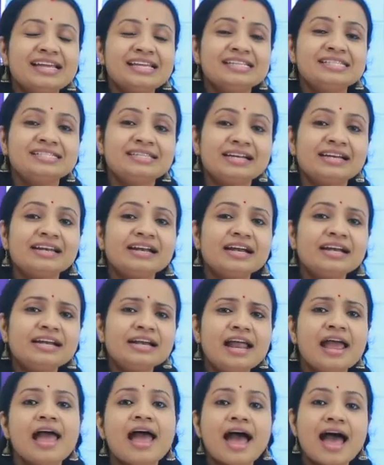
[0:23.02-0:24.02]

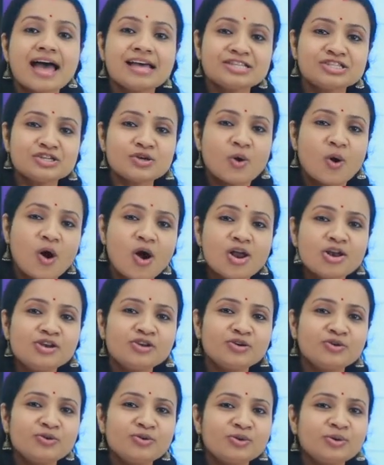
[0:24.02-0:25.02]
Children, as you all
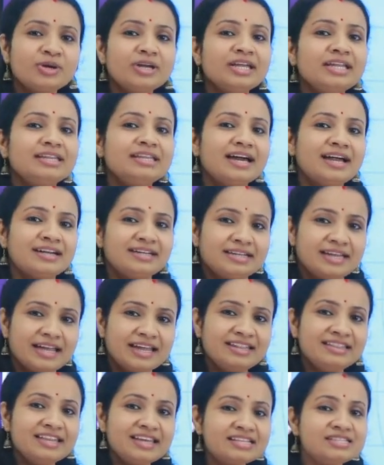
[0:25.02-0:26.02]
know that
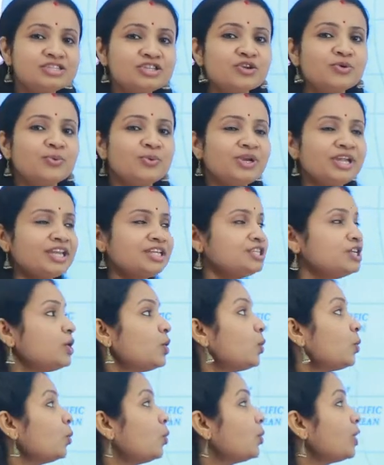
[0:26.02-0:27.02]
in this unit
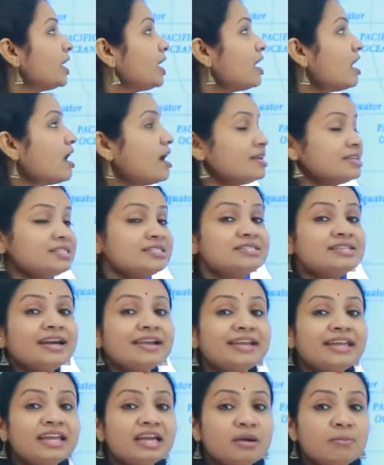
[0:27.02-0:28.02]
we are
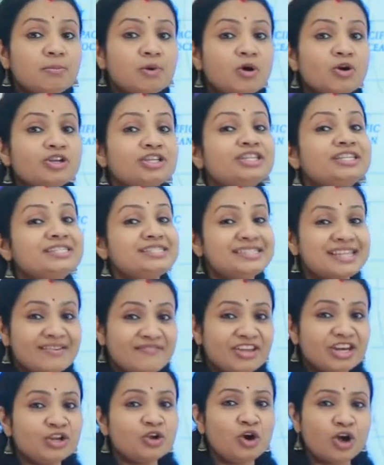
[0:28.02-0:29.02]
studying about the
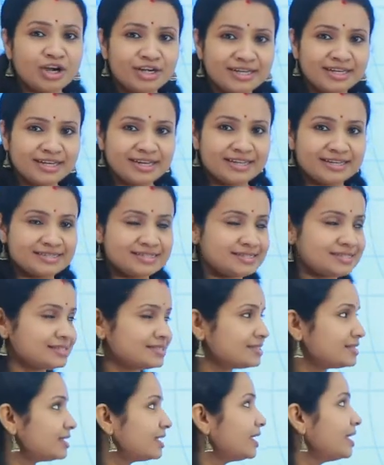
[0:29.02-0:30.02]
7 continents.
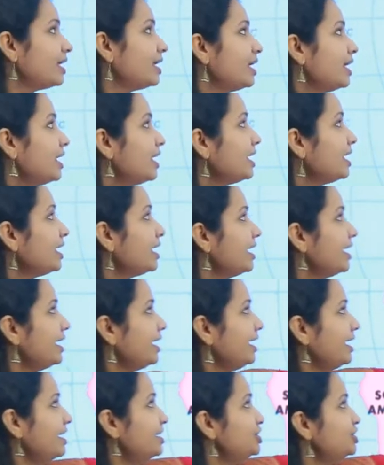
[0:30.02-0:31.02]

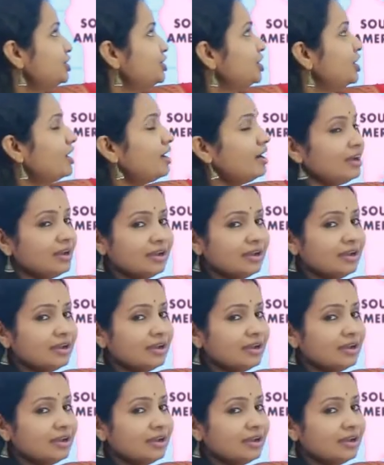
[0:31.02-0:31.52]
Asia,